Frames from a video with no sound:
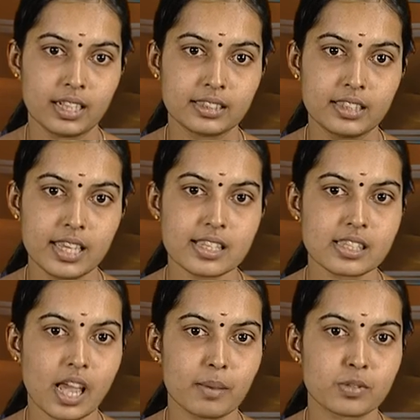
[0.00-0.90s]
These
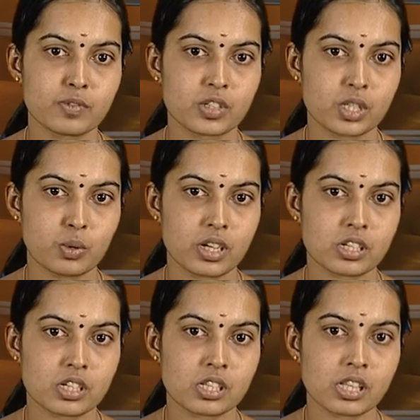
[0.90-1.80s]
types of
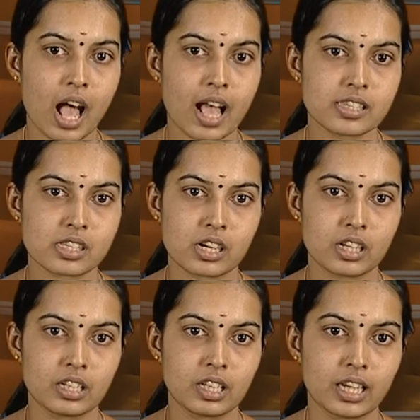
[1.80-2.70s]
situations are
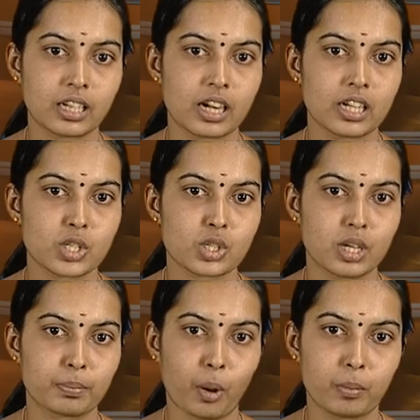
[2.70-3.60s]
studied in
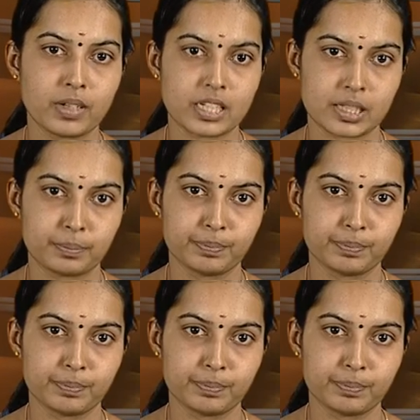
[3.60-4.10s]
conditional probability.